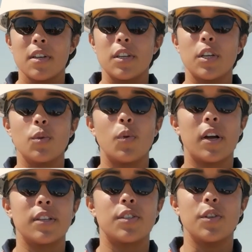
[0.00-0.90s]
you
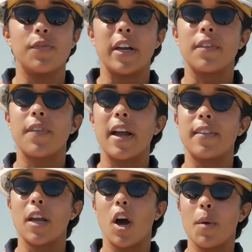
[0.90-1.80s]
want to verify
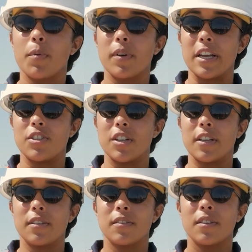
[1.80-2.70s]
the
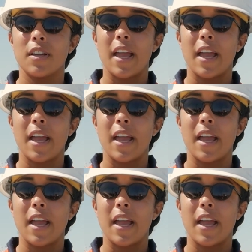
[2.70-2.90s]
operation